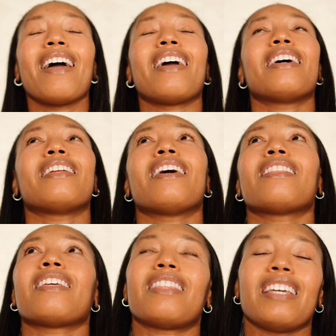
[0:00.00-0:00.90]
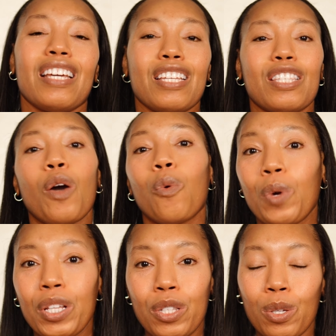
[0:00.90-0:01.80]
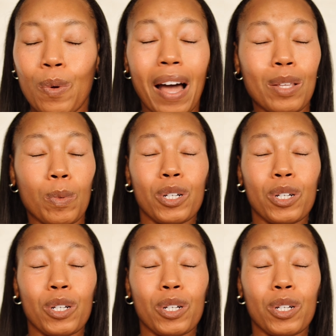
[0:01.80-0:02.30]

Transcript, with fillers: in the things we do as